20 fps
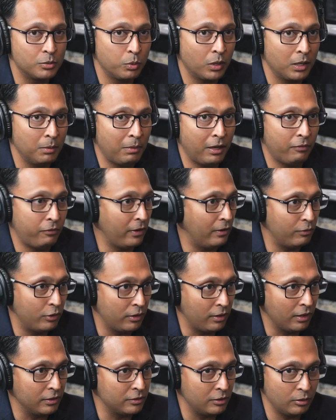one of my favorite
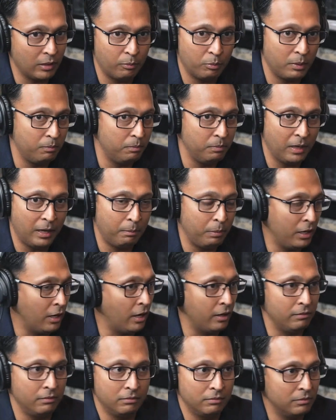things to do. I've been
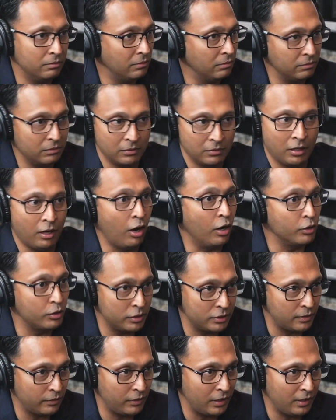on
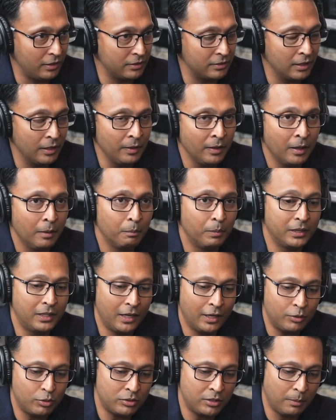hundreds of these, but the
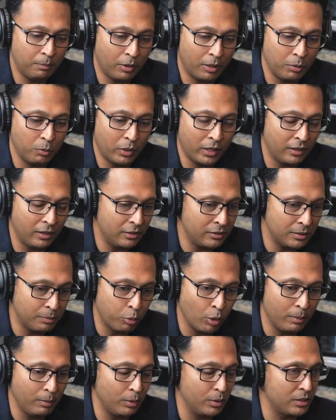interesting part, we went on this
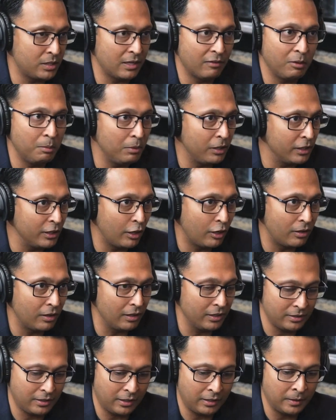appointment, it was a $7 million
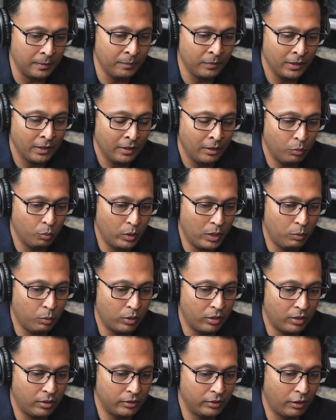listing. We
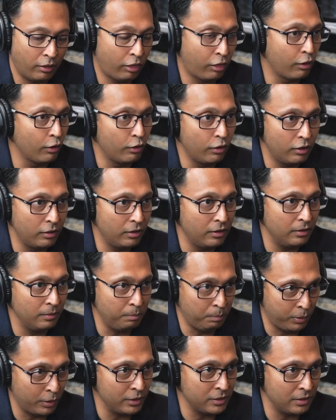were the third
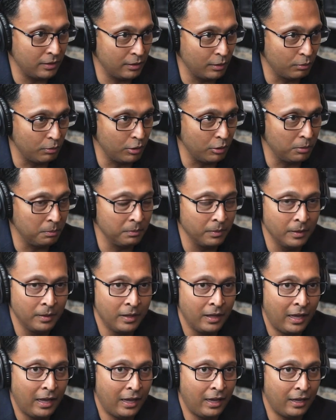person in the room,
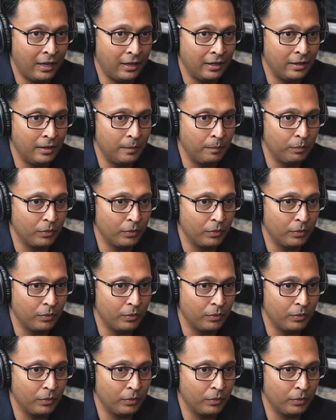and